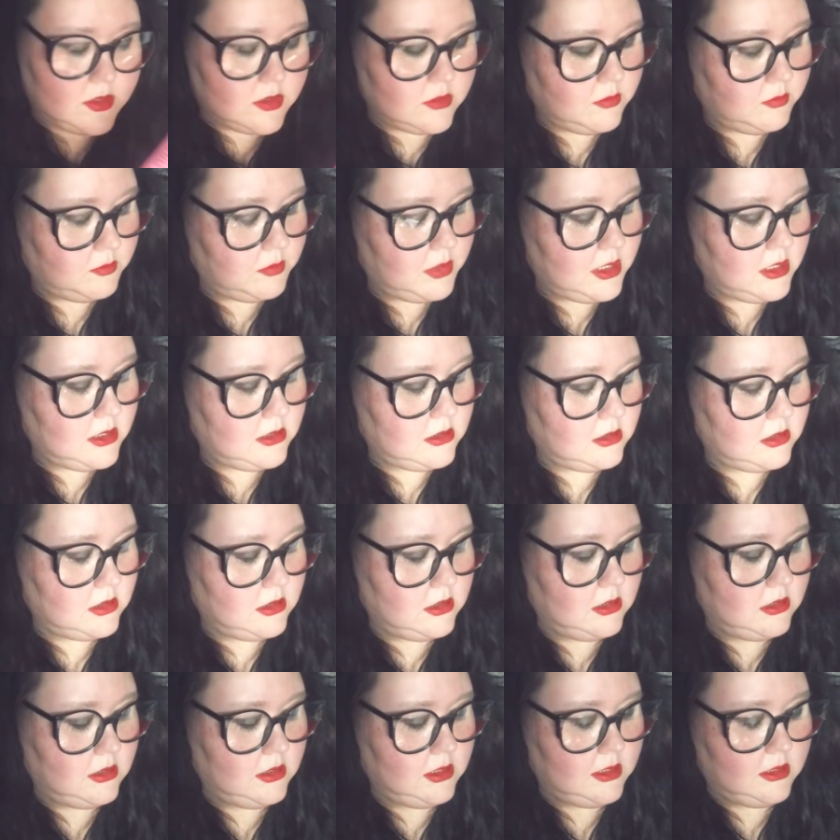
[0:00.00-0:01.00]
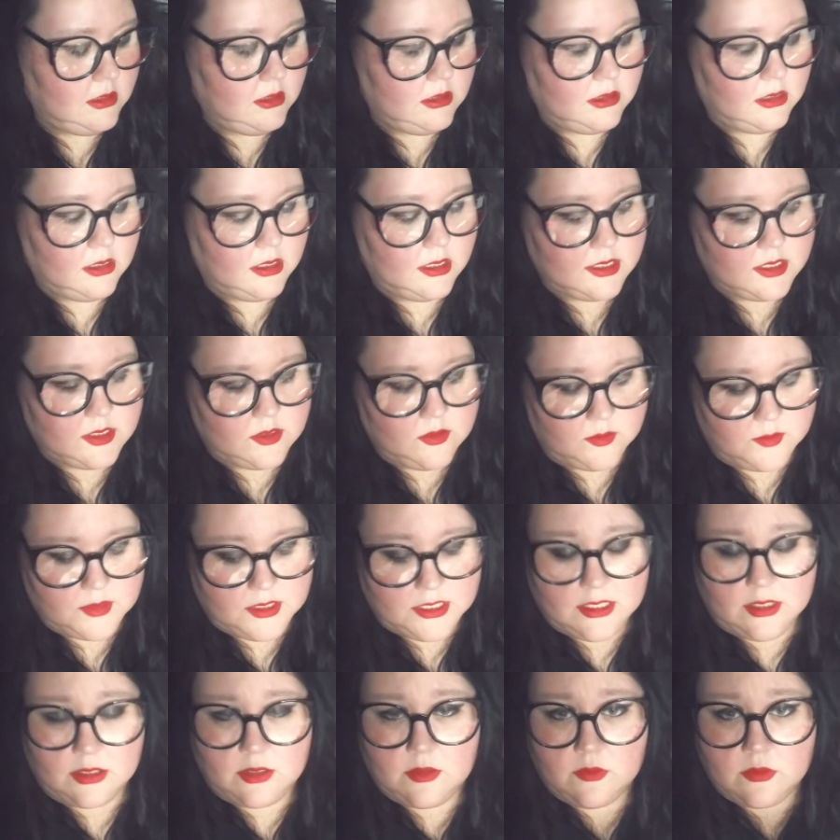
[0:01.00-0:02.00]
But also I'm a
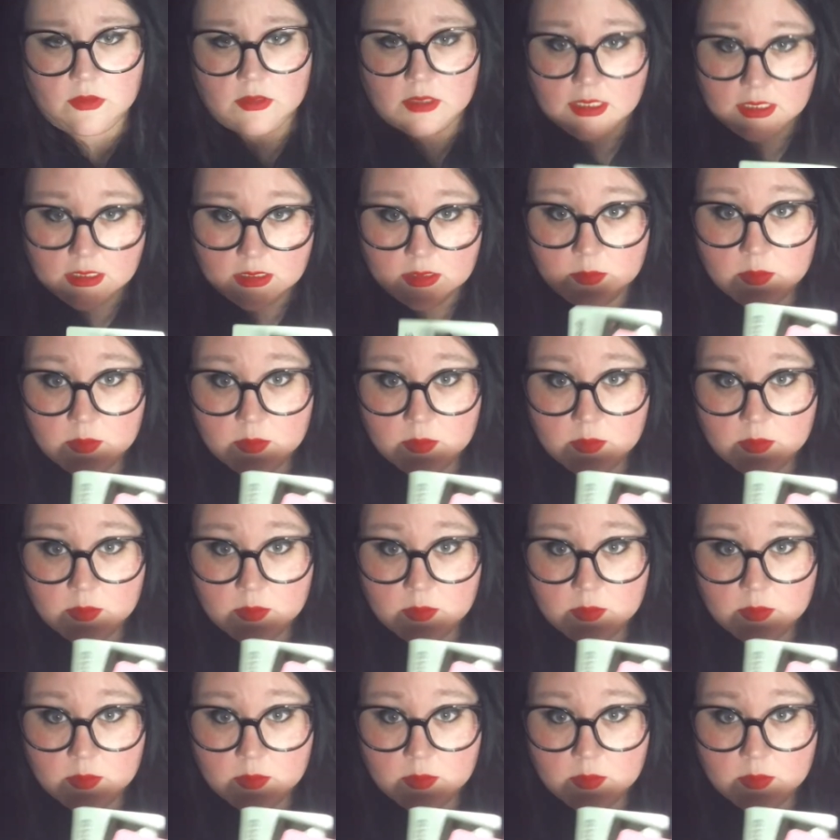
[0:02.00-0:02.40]
sucker for like lip